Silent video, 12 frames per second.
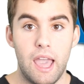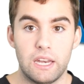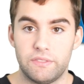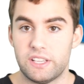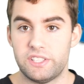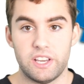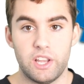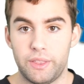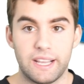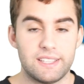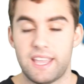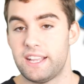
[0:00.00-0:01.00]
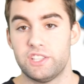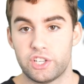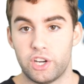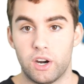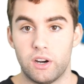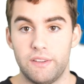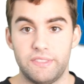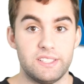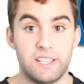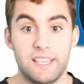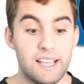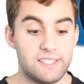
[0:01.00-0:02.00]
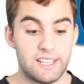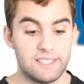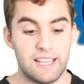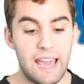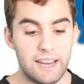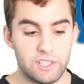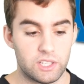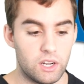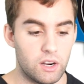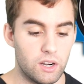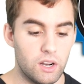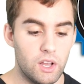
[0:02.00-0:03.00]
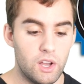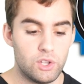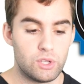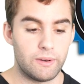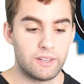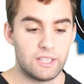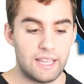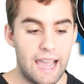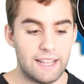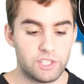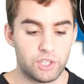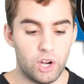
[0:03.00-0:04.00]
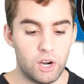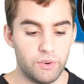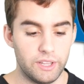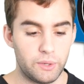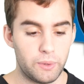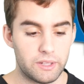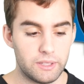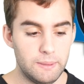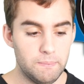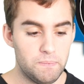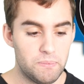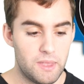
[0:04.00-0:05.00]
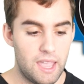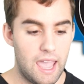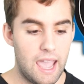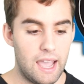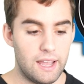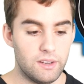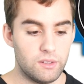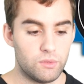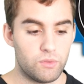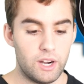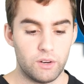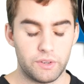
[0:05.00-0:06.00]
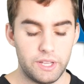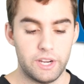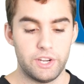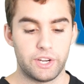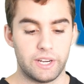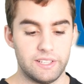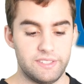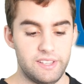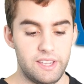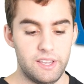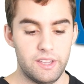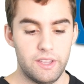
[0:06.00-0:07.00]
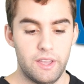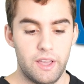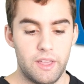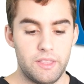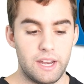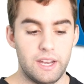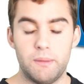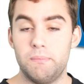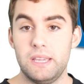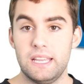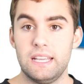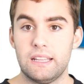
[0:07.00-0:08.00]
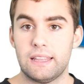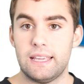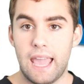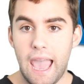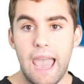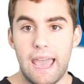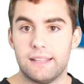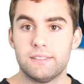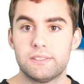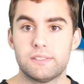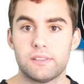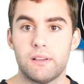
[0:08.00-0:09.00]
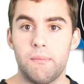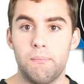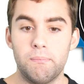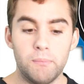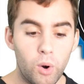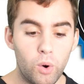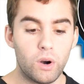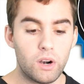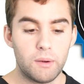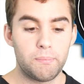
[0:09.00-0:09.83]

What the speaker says: And if they say no, they get taken to cart. If they say yes, it gets added to cart. So I'm gonna click add to cart really quickly. And right over here, you're gonna see that it immediately adds more